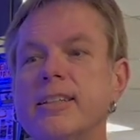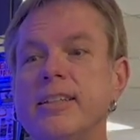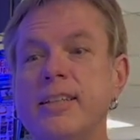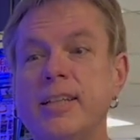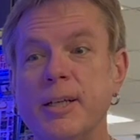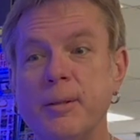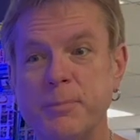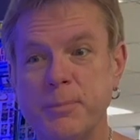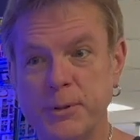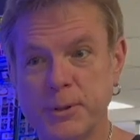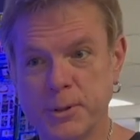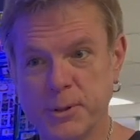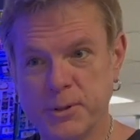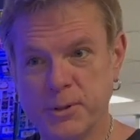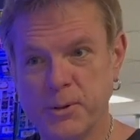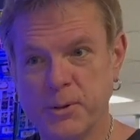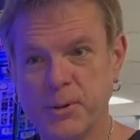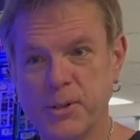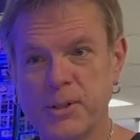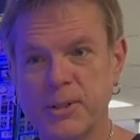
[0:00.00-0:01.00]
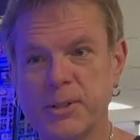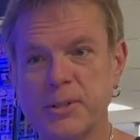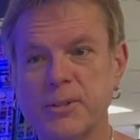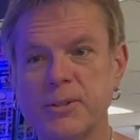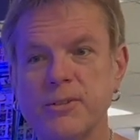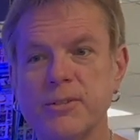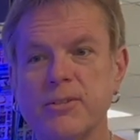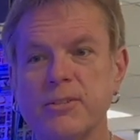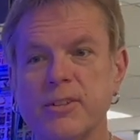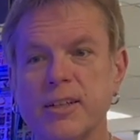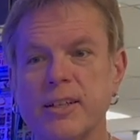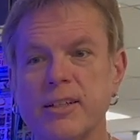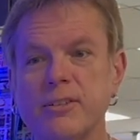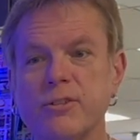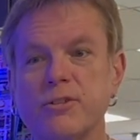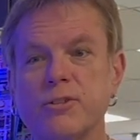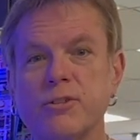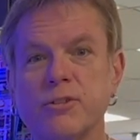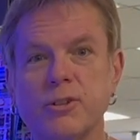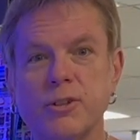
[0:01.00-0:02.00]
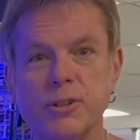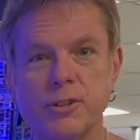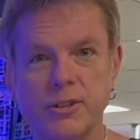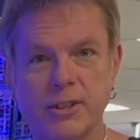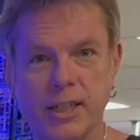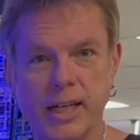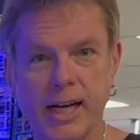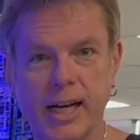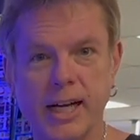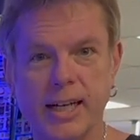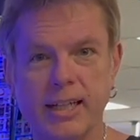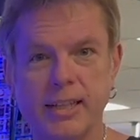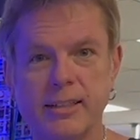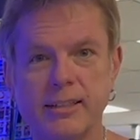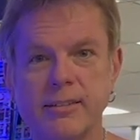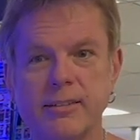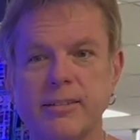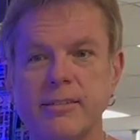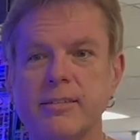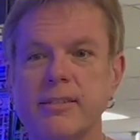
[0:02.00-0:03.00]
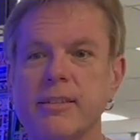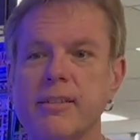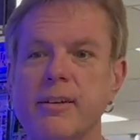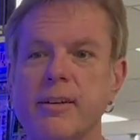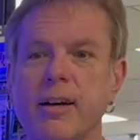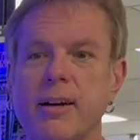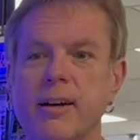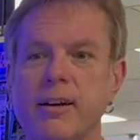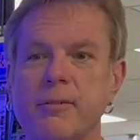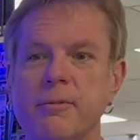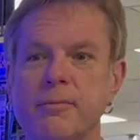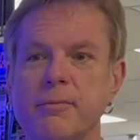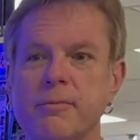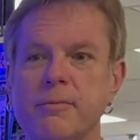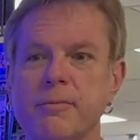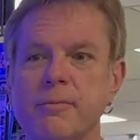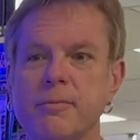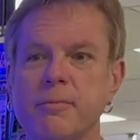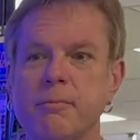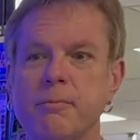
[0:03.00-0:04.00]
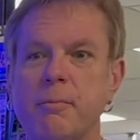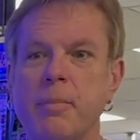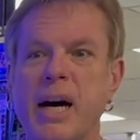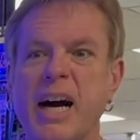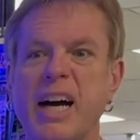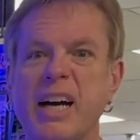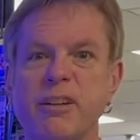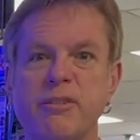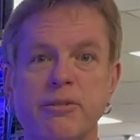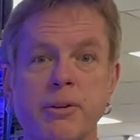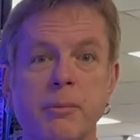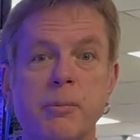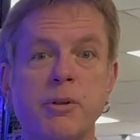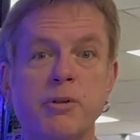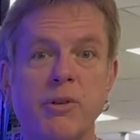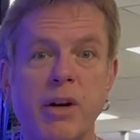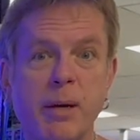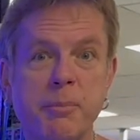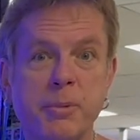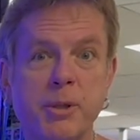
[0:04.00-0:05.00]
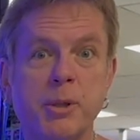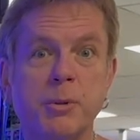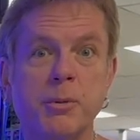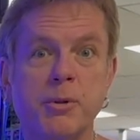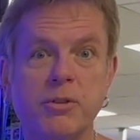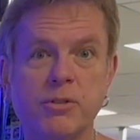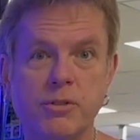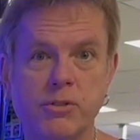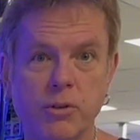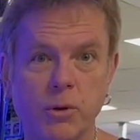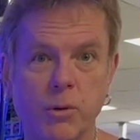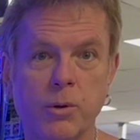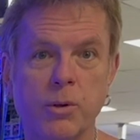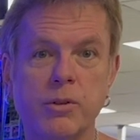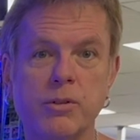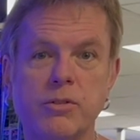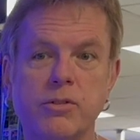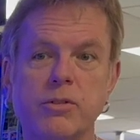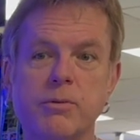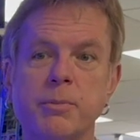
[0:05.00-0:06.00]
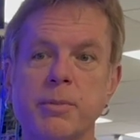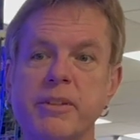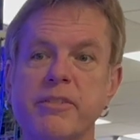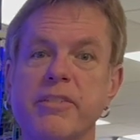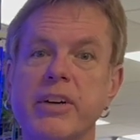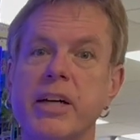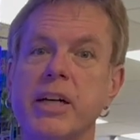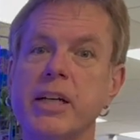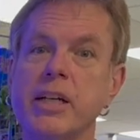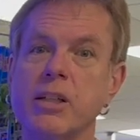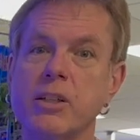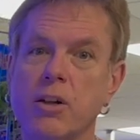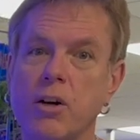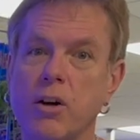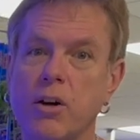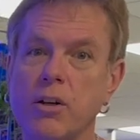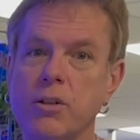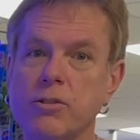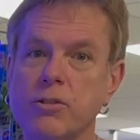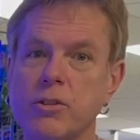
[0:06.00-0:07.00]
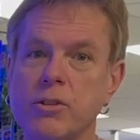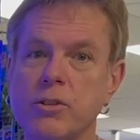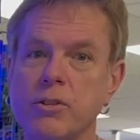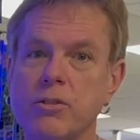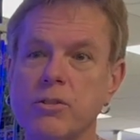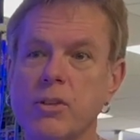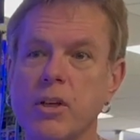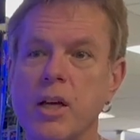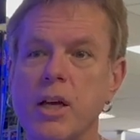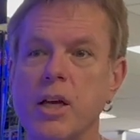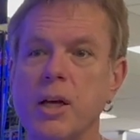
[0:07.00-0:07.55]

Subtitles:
dip your corals, scrutinize, buy from a reputable source, be very cautious.